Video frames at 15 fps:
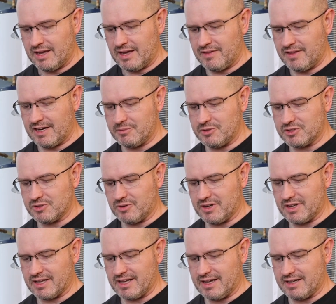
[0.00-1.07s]
and then I'm just going
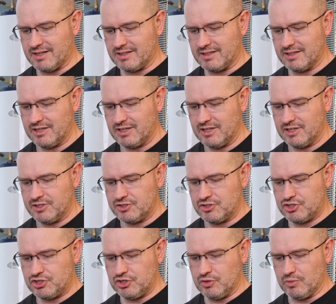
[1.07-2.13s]
to kind of
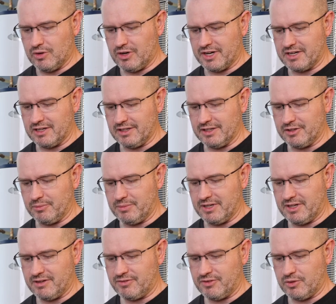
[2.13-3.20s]
chew on it a little
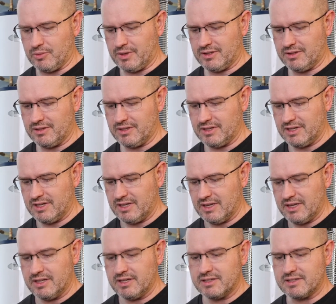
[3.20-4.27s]
bit, if you will,
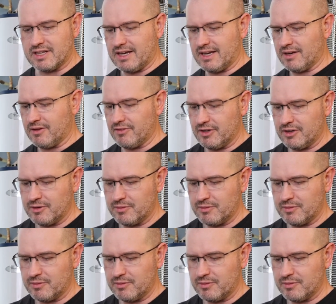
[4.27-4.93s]
to kind of